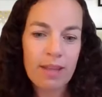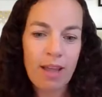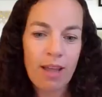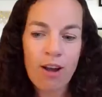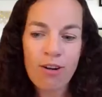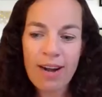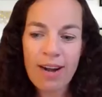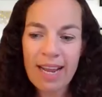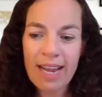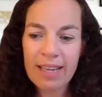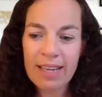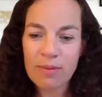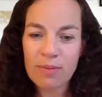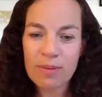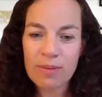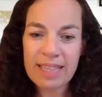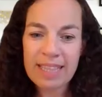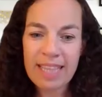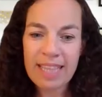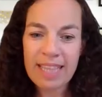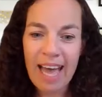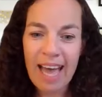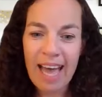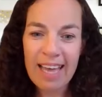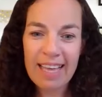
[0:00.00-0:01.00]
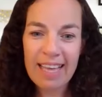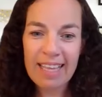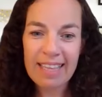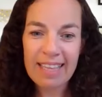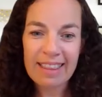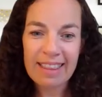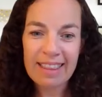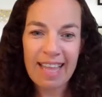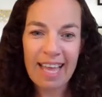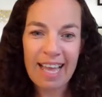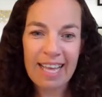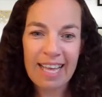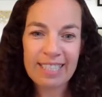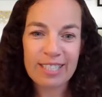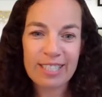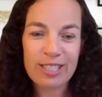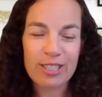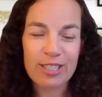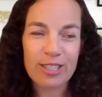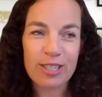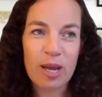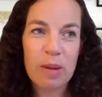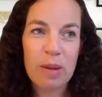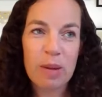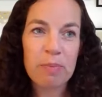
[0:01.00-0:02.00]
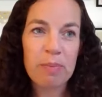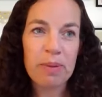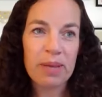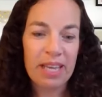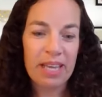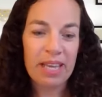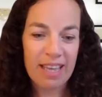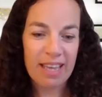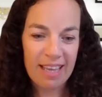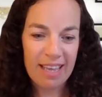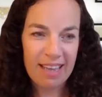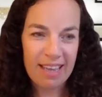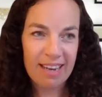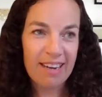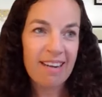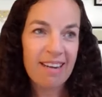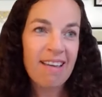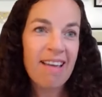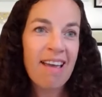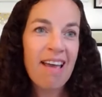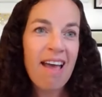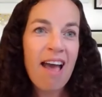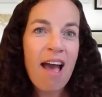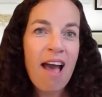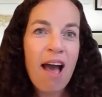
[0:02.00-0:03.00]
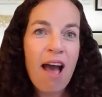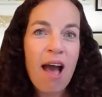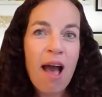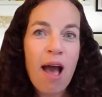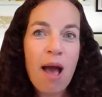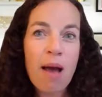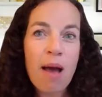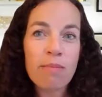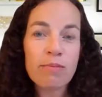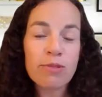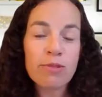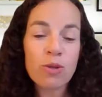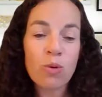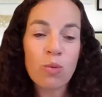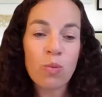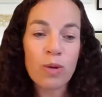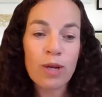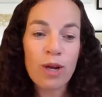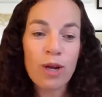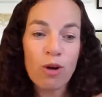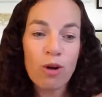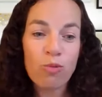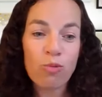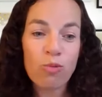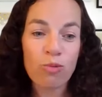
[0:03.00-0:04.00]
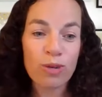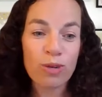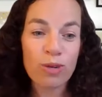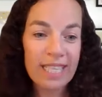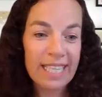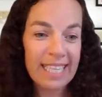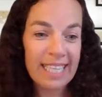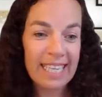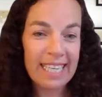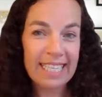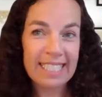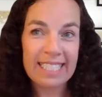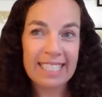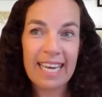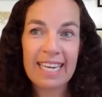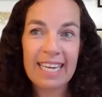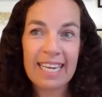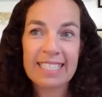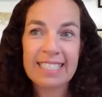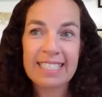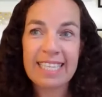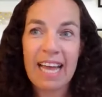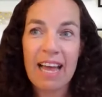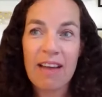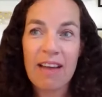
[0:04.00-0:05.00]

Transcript: All right, with that, let's jump in. So we are really excited to